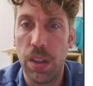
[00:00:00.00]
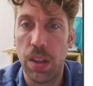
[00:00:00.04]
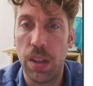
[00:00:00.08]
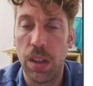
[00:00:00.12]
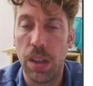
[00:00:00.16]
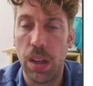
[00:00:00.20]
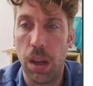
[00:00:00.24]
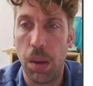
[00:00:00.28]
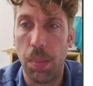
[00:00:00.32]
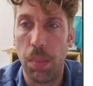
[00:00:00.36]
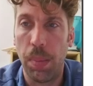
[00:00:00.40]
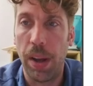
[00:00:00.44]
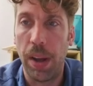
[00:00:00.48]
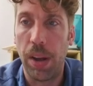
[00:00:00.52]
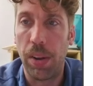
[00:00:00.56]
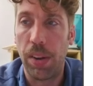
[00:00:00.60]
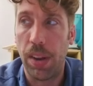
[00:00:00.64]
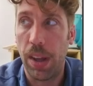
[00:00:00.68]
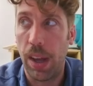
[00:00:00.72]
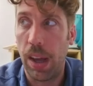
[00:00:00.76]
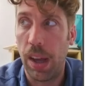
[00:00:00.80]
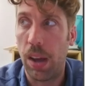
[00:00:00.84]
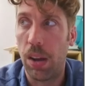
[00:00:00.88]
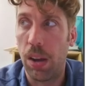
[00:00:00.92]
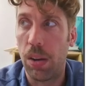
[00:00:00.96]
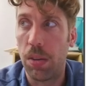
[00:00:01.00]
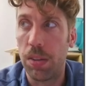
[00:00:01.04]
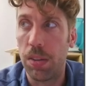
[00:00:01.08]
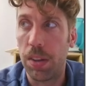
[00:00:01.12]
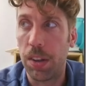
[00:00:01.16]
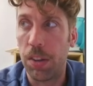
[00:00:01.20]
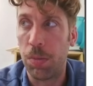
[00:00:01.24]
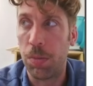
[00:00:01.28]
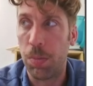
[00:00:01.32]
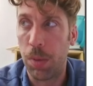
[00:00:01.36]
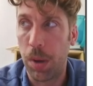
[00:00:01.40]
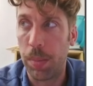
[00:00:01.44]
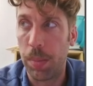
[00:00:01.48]
about how the
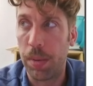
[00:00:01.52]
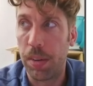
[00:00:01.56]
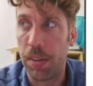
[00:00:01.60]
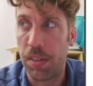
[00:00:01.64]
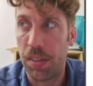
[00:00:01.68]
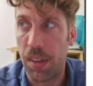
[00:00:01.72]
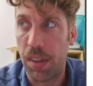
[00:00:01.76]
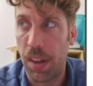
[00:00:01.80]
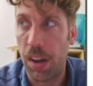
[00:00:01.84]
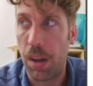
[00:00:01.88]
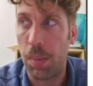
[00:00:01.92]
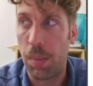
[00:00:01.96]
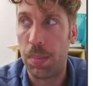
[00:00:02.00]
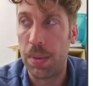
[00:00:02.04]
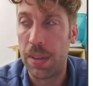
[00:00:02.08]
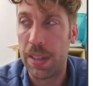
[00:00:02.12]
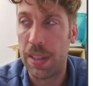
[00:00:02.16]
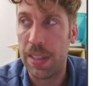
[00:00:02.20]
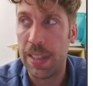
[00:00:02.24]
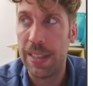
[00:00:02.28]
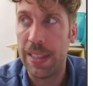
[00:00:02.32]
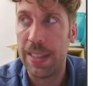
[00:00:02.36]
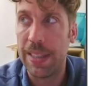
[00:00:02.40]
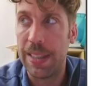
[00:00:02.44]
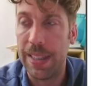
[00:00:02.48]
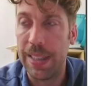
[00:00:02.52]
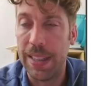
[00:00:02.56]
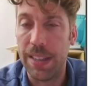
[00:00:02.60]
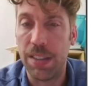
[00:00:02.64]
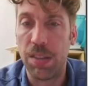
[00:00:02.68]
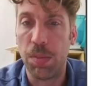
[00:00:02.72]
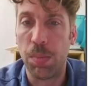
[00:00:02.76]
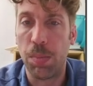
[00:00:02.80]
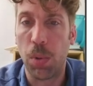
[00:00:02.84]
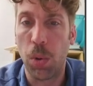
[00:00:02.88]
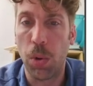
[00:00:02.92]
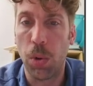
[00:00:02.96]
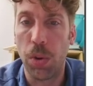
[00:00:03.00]
experiment is set up is
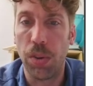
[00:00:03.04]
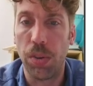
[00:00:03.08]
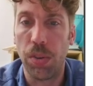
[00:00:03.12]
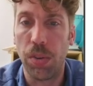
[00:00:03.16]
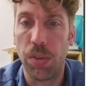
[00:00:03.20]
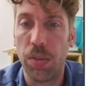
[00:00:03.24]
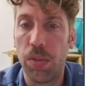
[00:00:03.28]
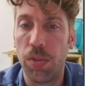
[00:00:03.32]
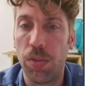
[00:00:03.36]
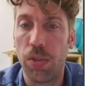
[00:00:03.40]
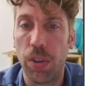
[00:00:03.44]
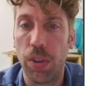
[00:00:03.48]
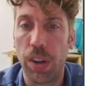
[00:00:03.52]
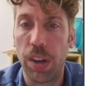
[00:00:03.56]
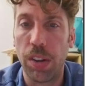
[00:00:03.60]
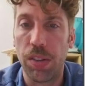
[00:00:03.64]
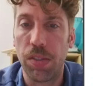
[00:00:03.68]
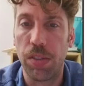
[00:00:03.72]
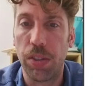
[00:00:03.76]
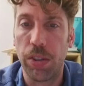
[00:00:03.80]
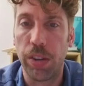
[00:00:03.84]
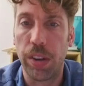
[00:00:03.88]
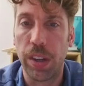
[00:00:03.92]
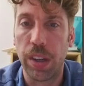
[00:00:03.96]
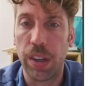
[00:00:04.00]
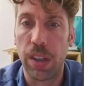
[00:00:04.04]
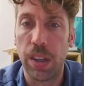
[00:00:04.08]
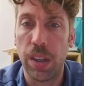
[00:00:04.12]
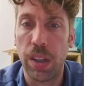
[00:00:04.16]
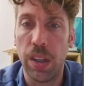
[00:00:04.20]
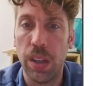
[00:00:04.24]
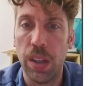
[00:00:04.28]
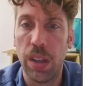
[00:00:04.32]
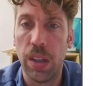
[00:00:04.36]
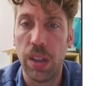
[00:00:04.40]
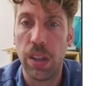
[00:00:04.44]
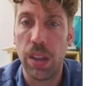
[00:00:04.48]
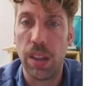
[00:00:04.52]
important for answering
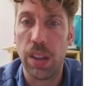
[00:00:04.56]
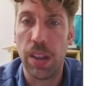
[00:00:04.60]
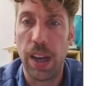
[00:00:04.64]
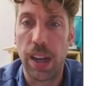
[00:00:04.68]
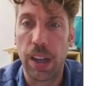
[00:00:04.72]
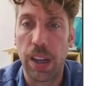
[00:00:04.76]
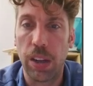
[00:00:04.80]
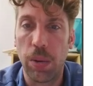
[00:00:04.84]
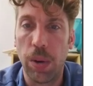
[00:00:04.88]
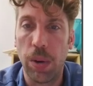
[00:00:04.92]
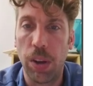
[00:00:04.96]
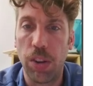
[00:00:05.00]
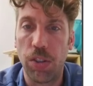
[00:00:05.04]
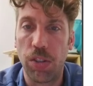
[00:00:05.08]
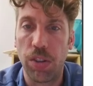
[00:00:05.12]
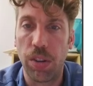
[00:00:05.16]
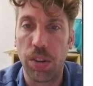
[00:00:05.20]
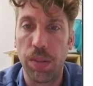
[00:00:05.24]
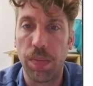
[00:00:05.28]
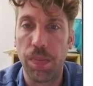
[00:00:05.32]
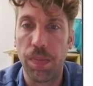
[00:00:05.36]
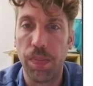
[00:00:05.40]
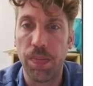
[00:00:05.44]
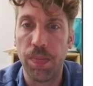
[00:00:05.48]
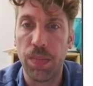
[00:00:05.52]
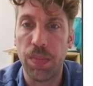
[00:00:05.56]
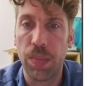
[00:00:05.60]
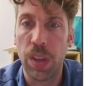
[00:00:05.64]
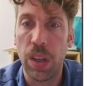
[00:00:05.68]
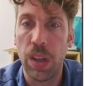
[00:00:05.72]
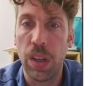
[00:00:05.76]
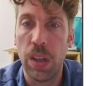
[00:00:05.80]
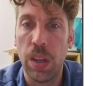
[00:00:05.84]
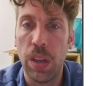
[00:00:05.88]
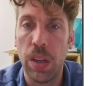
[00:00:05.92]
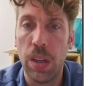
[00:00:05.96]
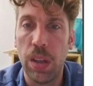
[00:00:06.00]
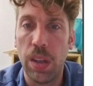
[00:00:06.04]
that question.
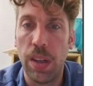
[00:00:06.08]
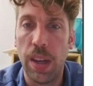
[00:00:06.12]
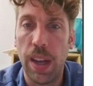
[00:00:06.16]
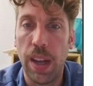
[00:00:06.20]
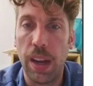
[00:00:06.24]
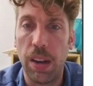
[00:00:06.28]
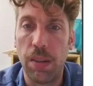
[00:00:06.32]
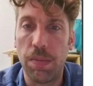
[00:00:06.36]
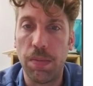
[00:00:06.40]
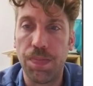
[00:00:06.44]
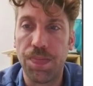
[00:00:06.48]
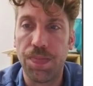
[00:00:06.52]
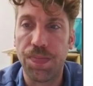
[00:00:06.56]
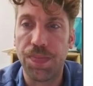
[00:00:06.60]
Now,